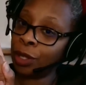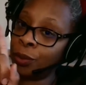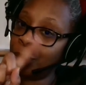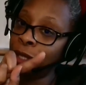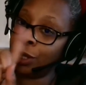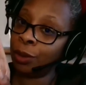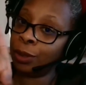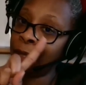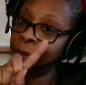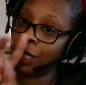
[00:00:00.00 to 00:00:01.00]
we
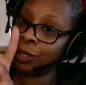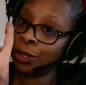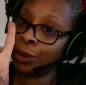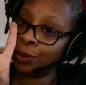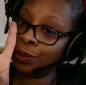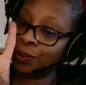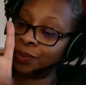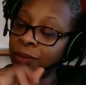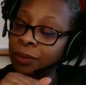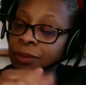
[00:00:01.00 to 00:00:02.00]
only made
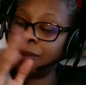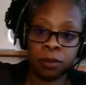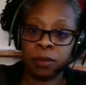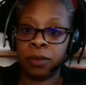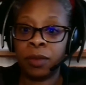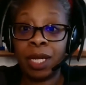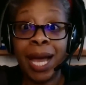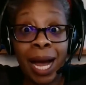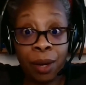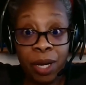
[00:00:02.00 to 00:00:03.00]

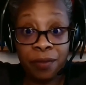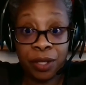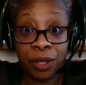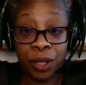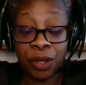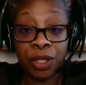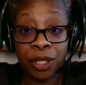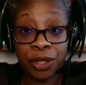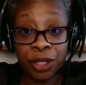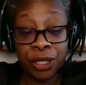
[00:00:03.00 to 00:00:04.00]
2. However,
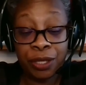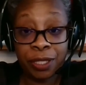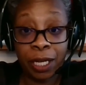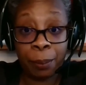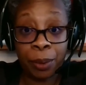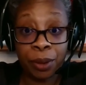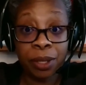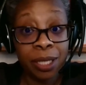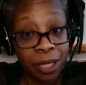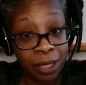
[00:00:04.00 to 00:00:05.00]
the third sample
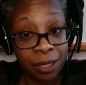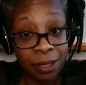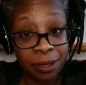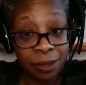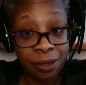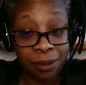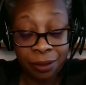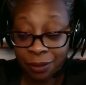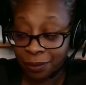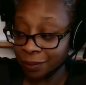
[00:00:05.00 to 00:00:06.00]
is,
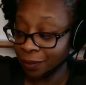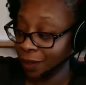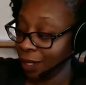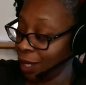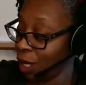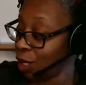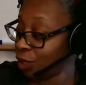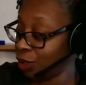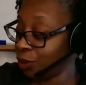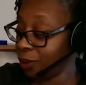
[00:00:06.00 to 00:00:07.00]
you